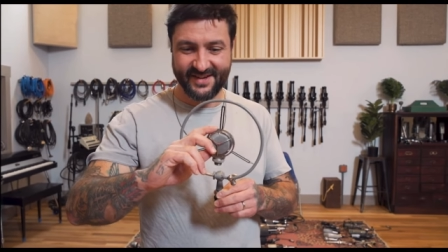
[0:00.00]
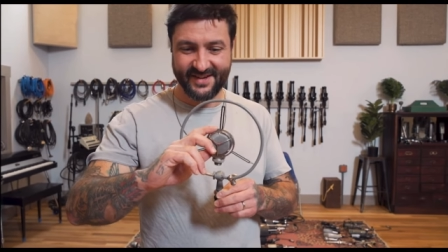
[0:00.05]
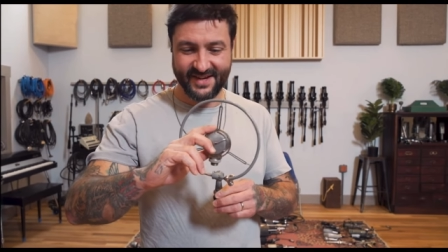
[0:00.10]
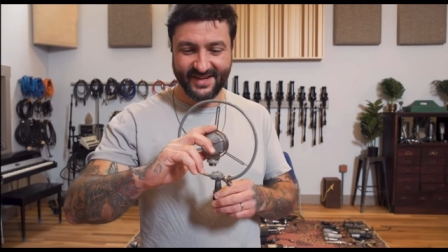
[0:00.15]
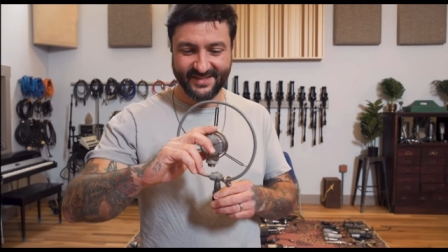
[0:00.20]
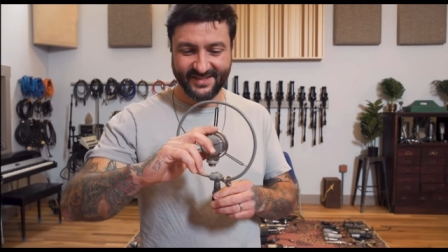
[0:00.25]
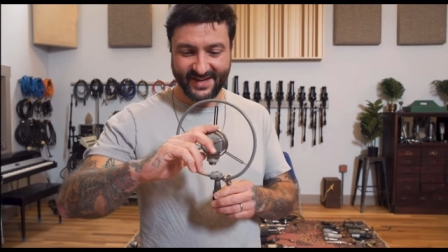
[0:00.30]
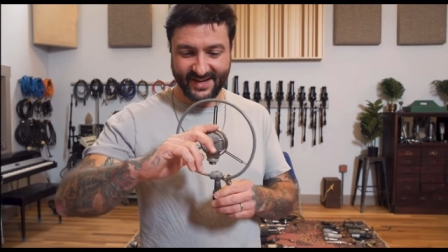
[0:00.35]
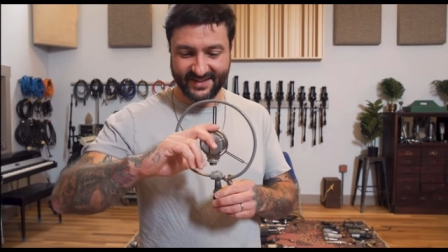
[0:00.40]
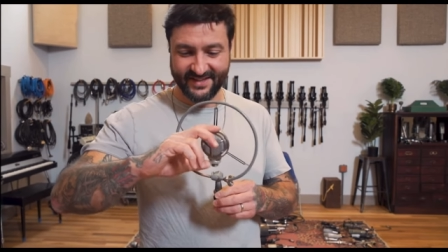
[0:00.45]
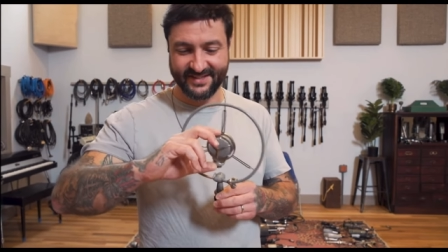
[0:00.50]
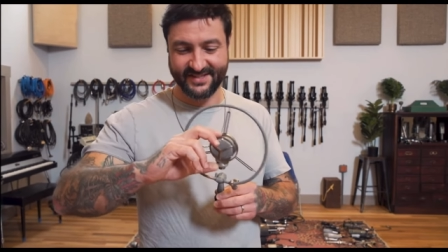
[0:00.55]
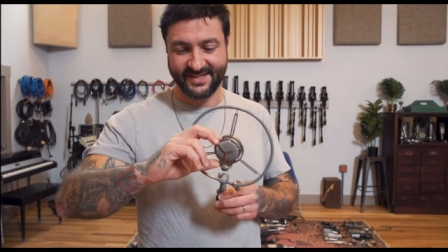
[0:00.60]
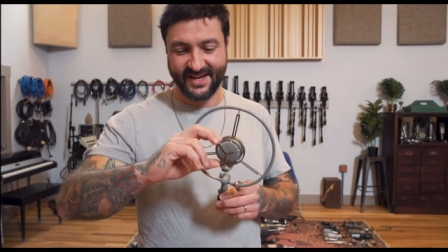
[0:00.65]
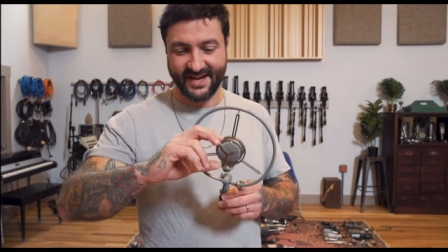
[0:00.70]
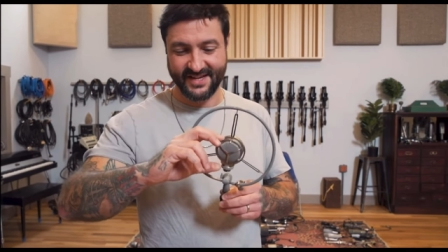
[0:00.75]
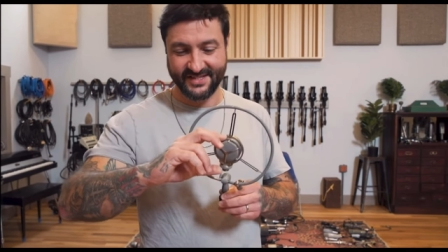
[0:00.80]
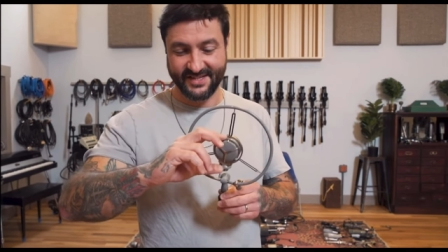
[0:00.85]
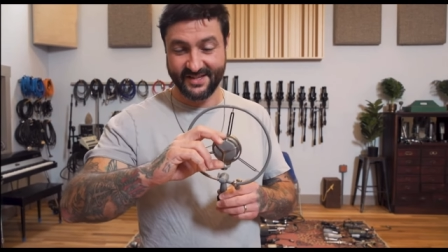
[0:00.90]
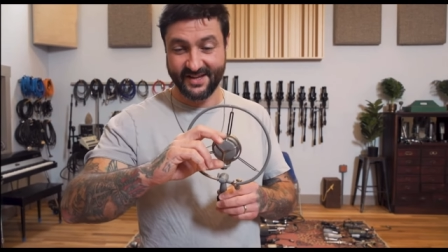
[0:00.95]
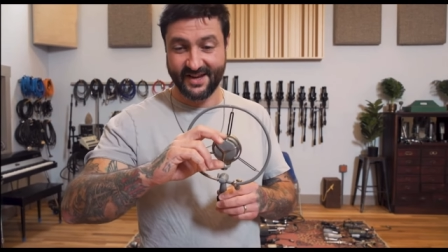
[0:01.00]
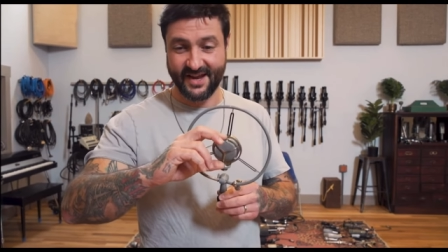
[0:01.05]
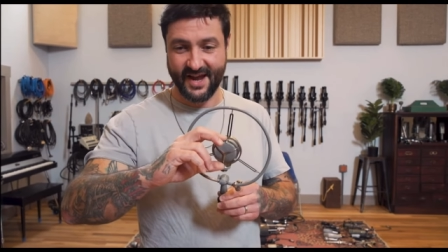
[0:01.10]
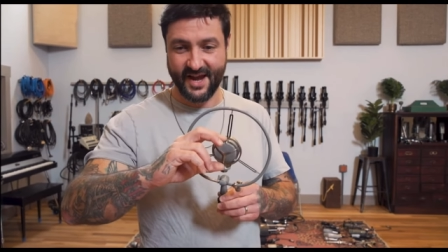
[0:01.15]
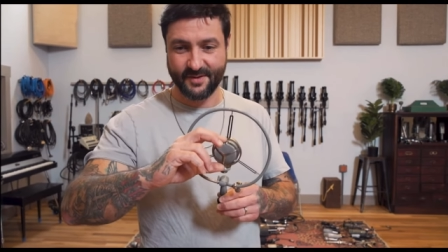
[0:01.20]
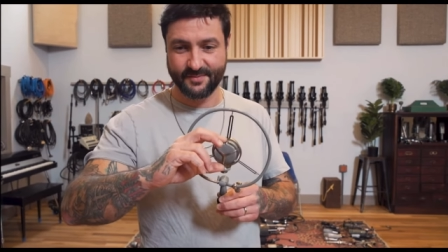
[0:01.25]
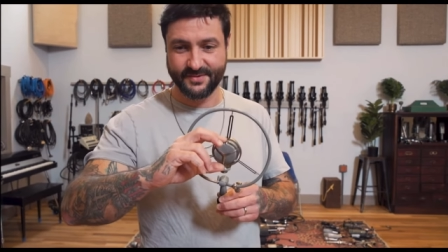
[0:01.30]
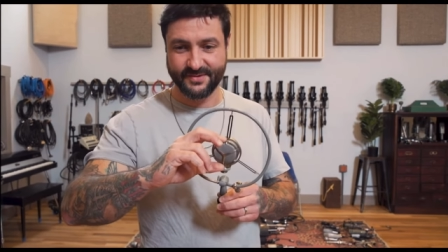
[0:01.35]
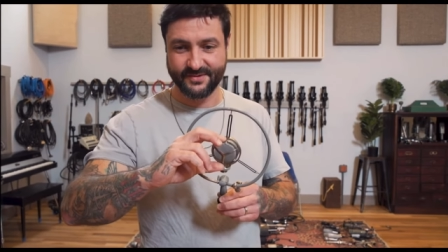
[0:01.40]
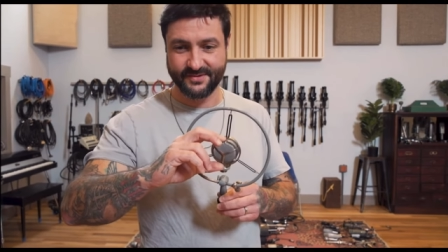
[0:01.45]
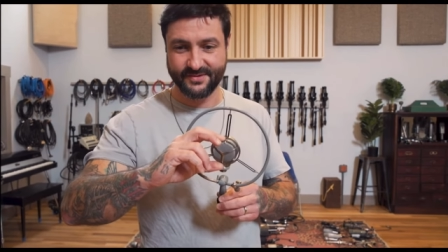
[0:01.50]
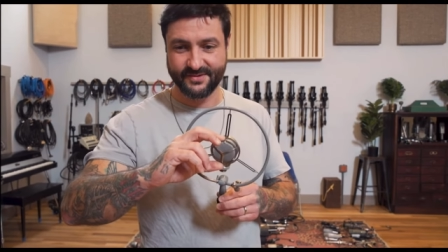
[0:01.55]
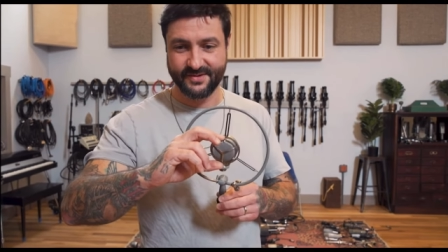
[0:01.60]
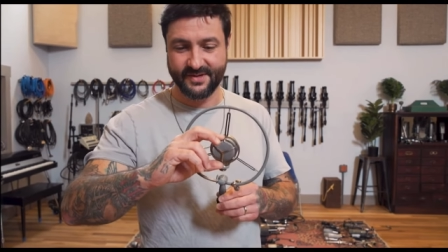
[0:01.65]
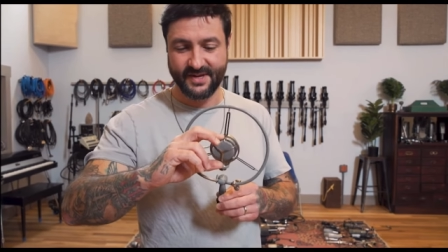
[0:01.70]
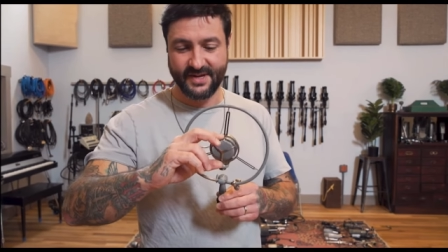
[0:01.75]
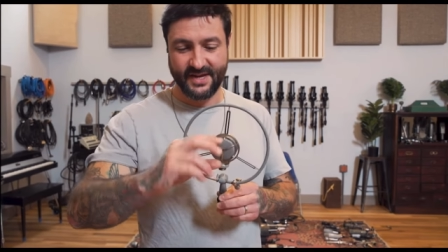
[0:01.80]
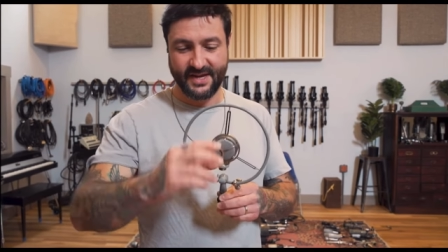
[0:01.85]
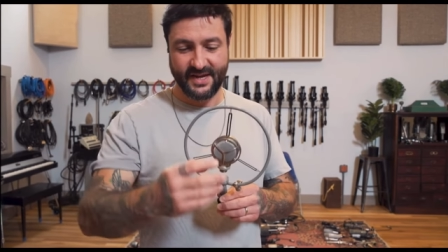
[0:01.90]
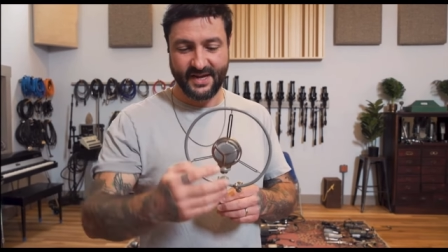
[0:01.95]
It's like the size of the capsule.
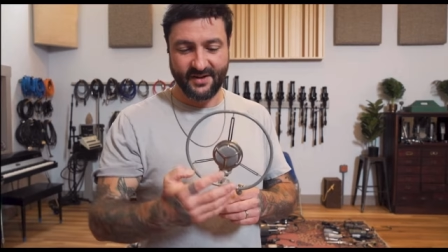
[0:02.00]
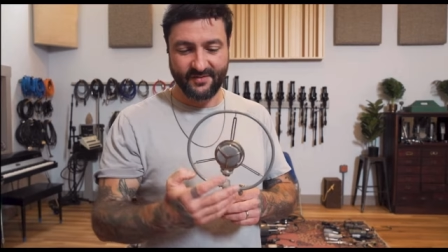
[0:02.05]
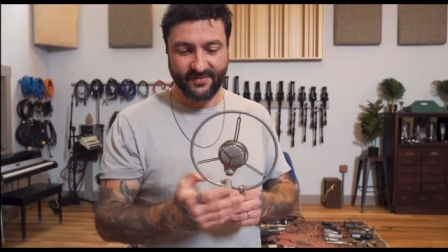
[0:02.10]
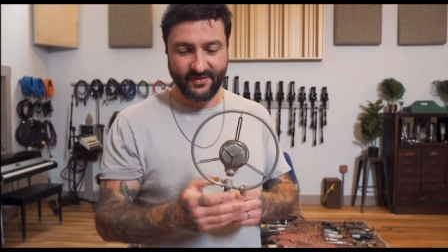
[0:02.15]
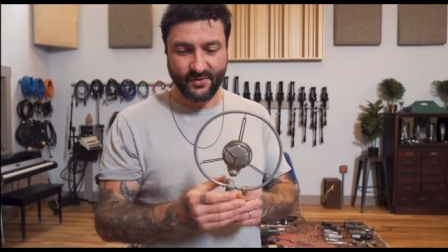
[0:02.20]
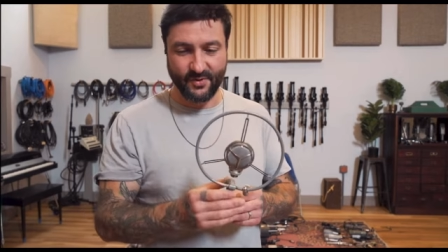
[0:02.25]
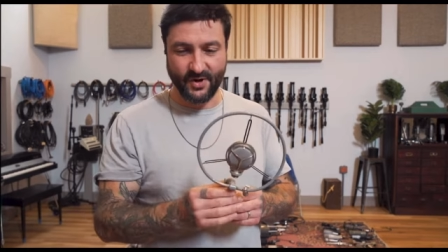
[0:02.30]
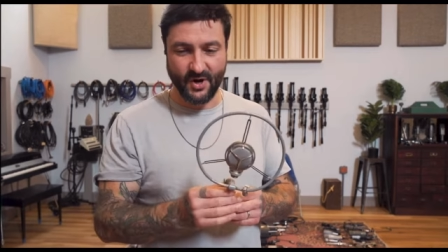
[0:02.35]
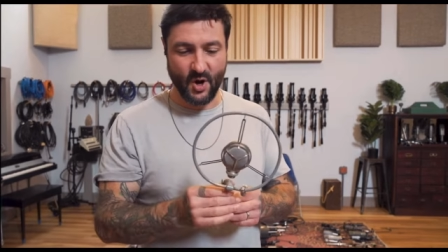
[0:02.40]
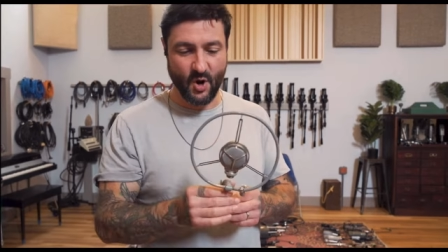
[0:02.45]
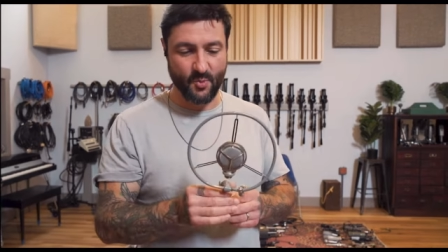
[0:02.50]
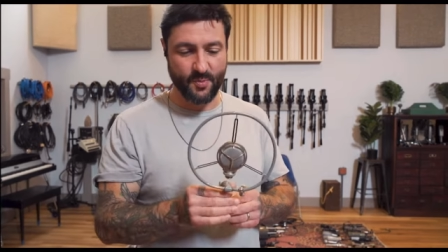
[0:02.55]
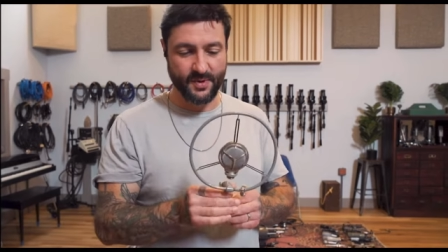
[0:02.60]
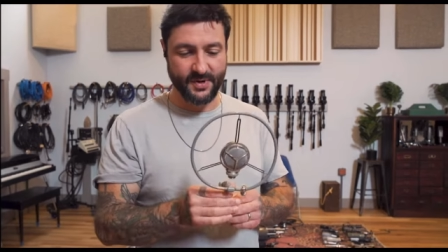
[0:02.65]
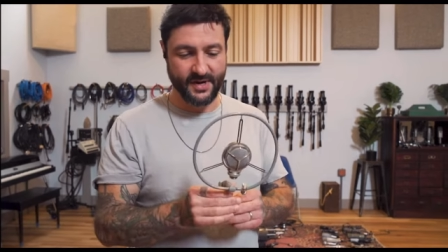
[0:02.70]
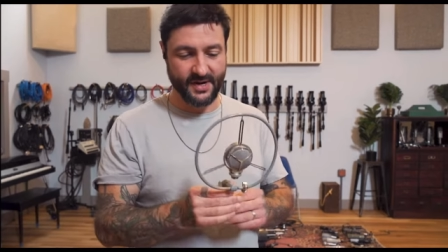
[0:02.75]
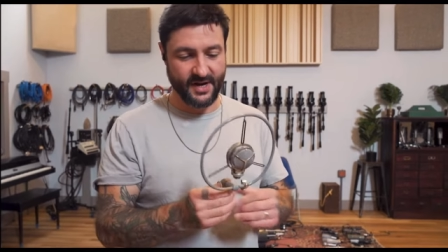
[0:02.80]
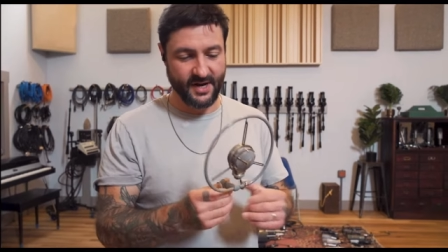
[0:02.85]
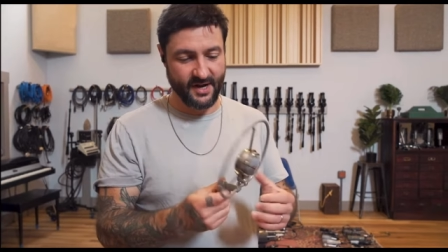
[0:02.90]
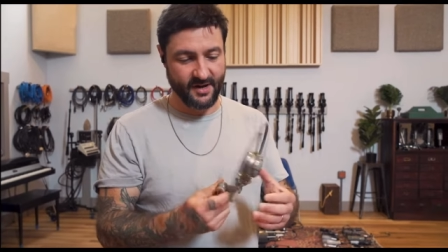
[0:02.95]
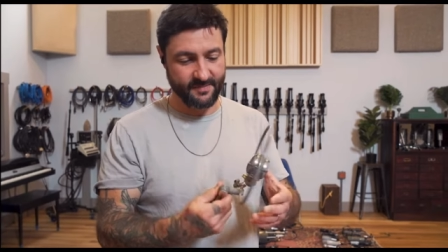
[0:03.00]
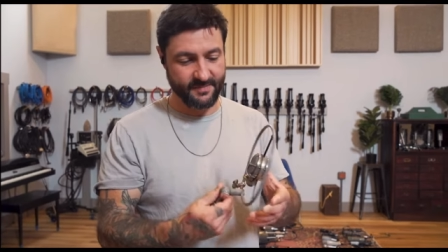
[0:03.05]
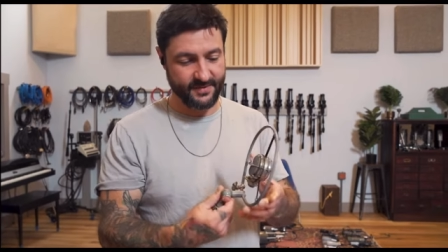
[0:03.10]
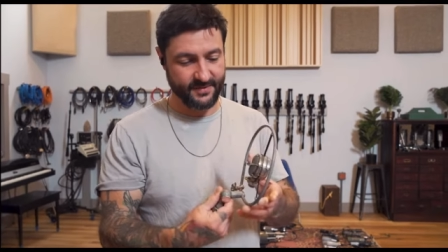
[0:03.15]
If you were to open it up,